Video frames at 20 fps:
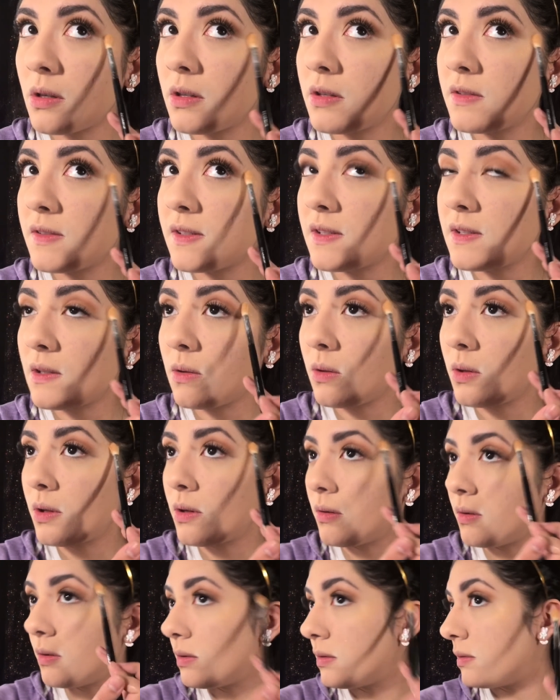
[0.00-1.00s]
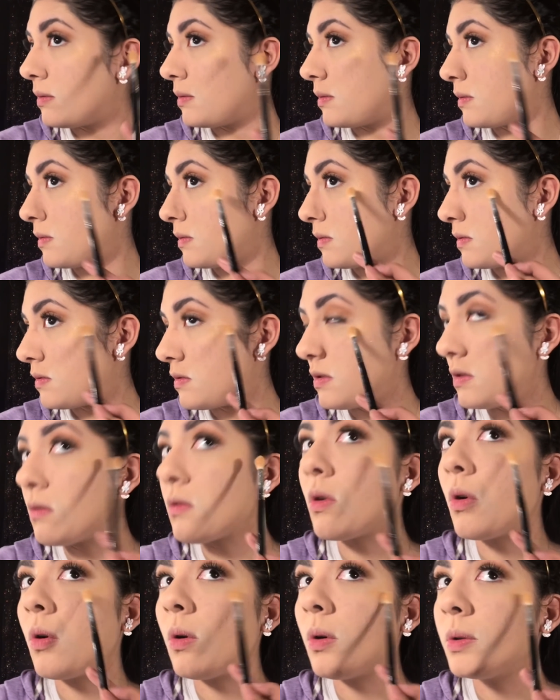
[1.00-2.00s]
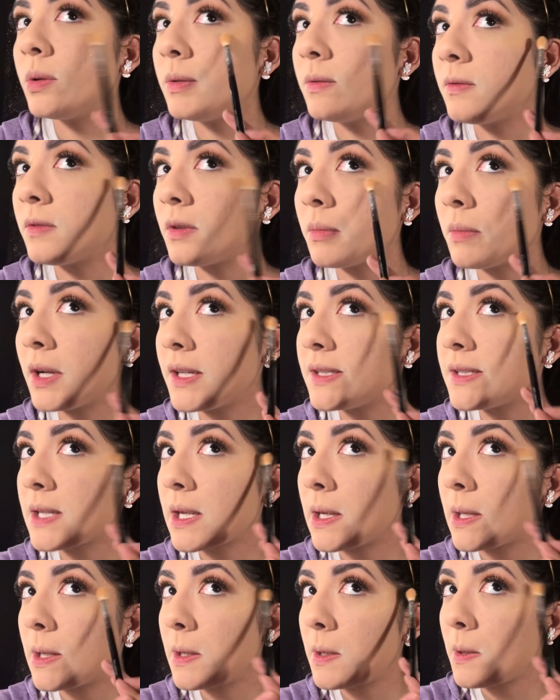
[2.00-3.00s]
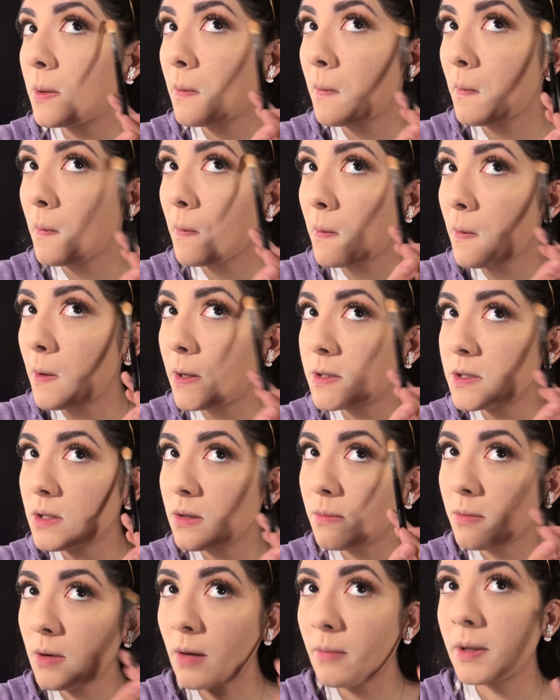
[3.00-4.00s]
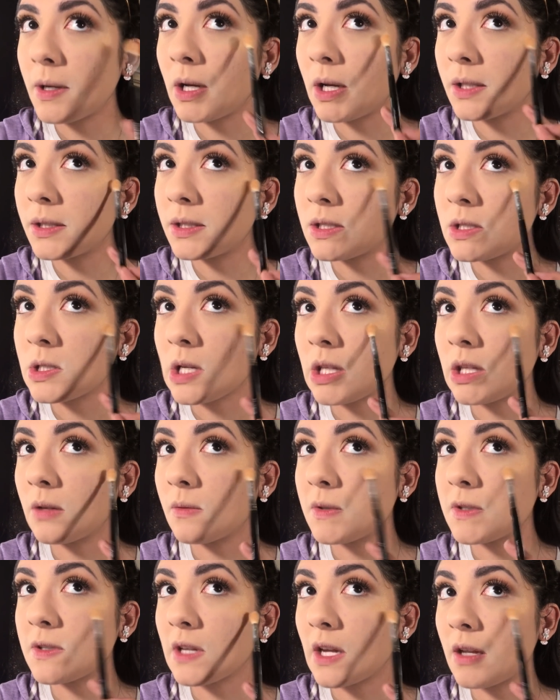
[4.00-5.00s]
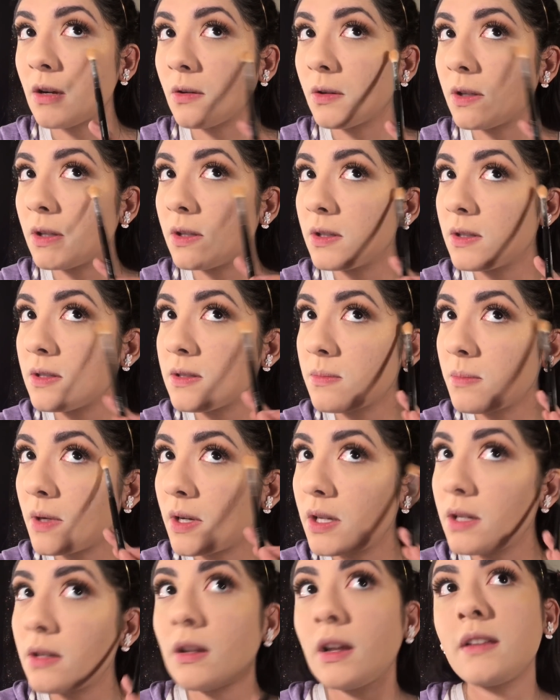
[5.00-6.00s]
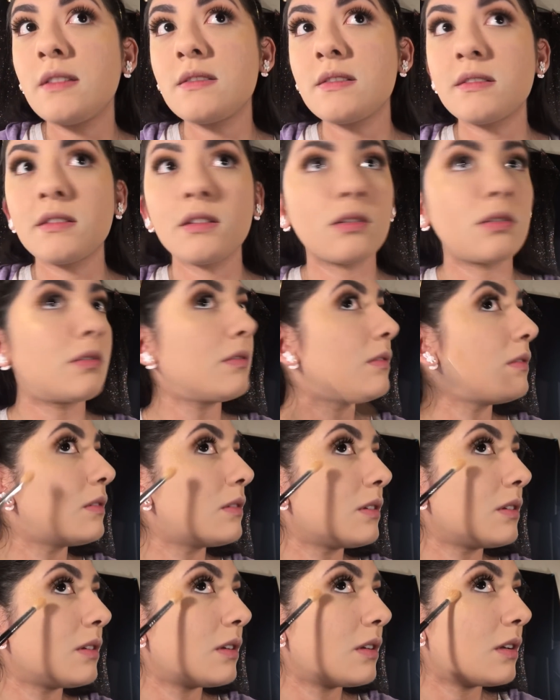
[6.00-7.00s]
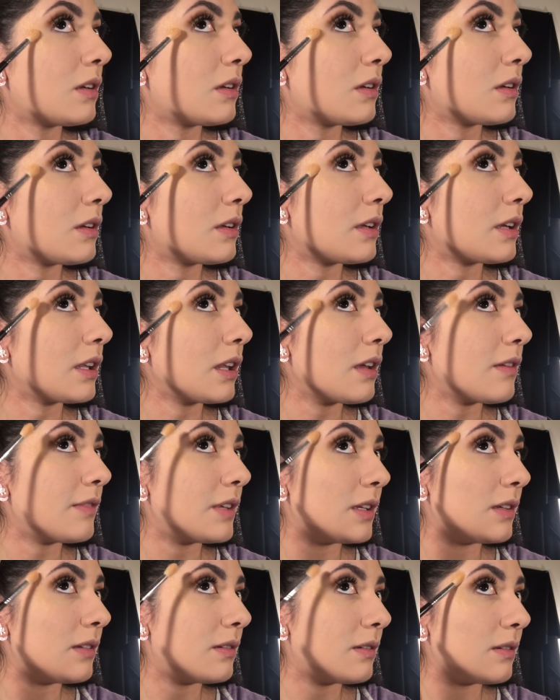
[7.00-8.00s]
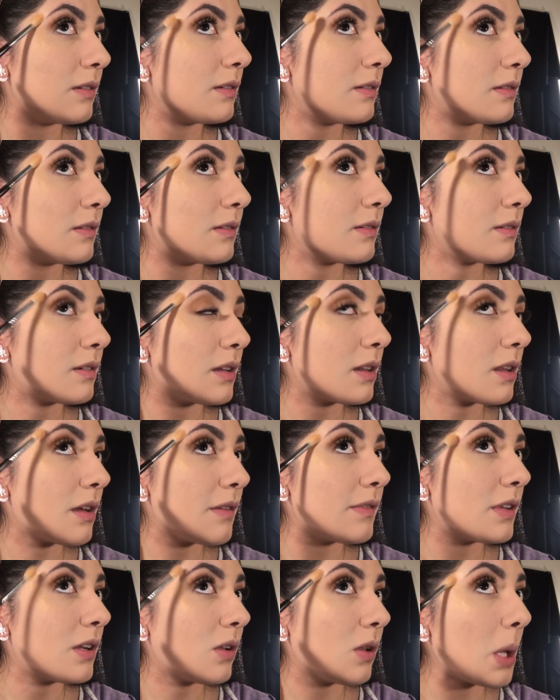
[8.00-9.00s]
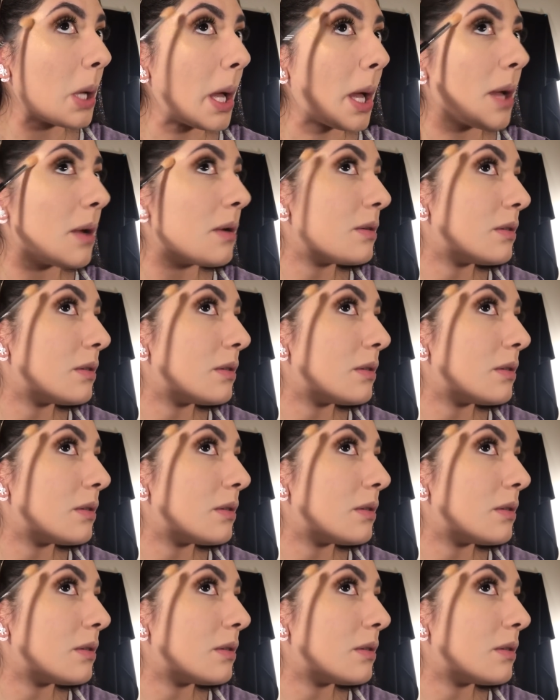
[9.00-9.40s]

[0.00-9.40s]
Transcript: This is a little too gold for my skin. I should have probably got the shade that was lighter than this, but I love it. I love it a lot.